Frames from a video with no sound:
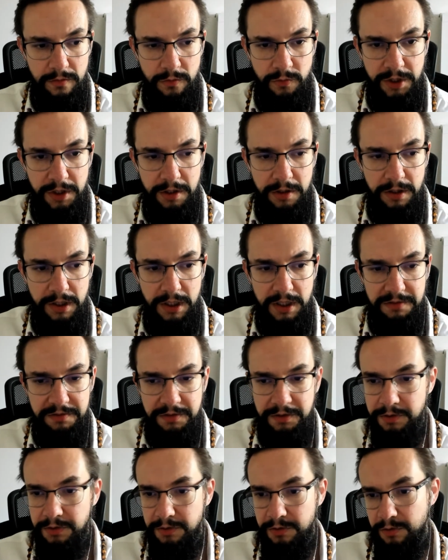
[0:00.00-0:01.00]
We are live
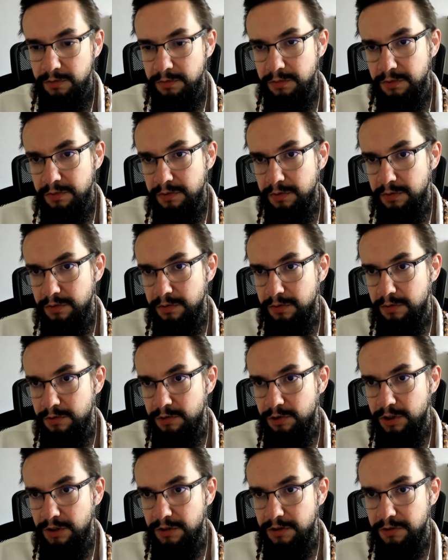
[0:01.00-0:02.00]
on YouTube.
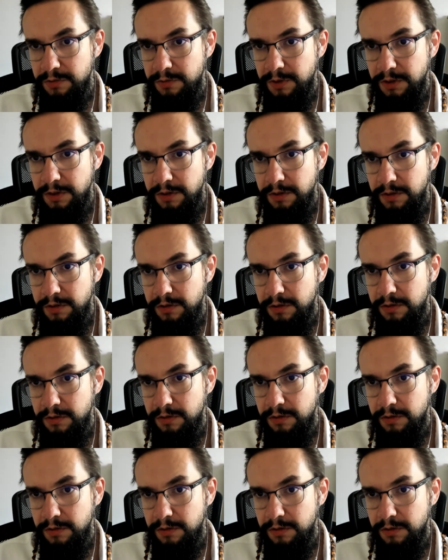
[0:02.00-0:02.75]
Chat is working.